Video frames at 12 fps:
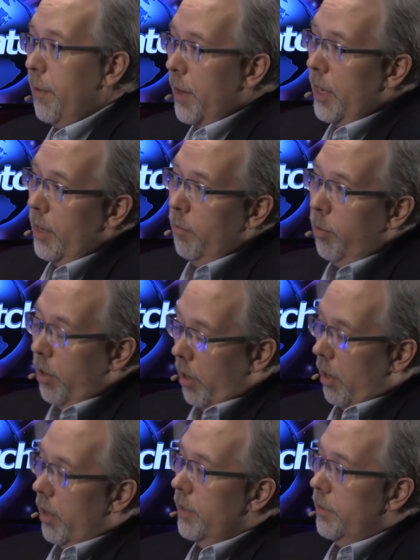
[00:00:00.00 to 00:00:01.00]
I think in
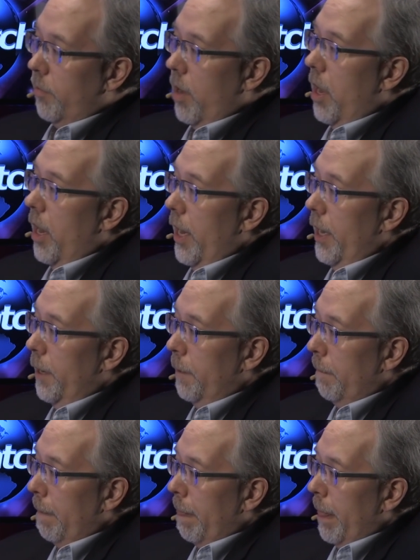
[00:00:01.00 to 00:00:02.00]
Paul's mind,
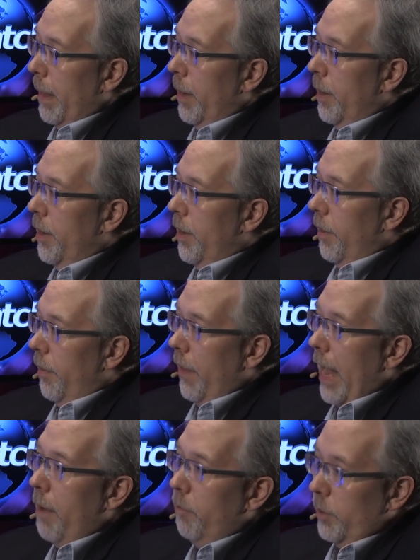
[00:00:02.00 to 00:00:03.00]

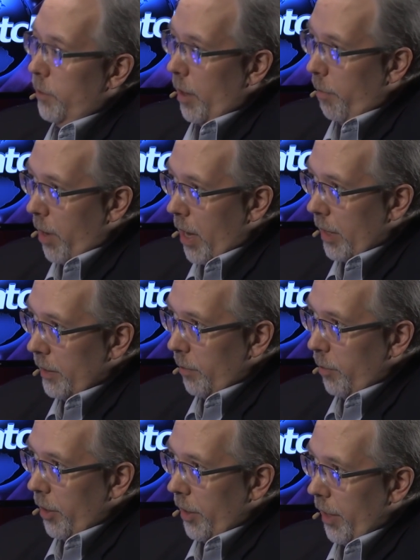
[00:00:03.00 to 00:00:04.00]
that was a
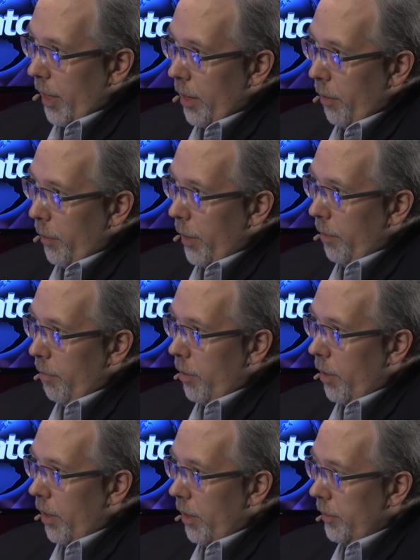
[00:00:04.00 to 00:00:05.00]
possibility. I don't think
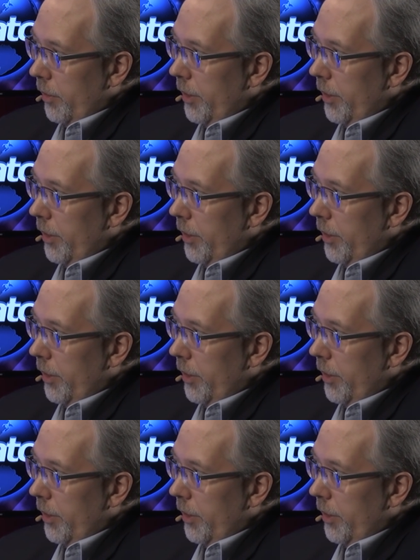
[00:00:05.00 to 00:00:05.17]
Paul